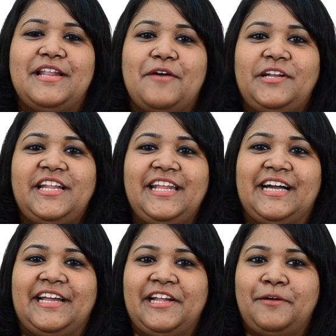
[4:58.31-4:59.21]
Now, what are the
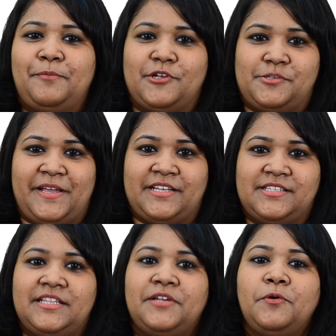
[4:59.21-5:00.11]
career
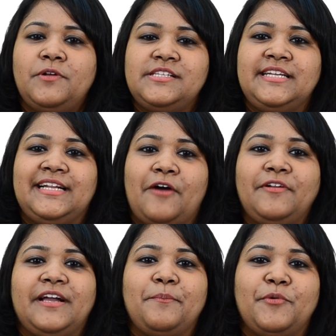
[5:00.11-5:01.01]
prospects? The roles in
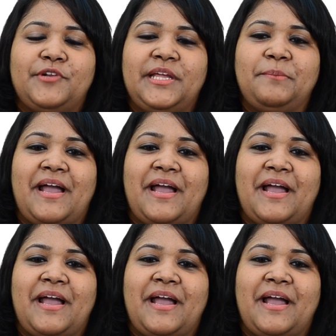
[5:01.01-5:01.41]
cloud computing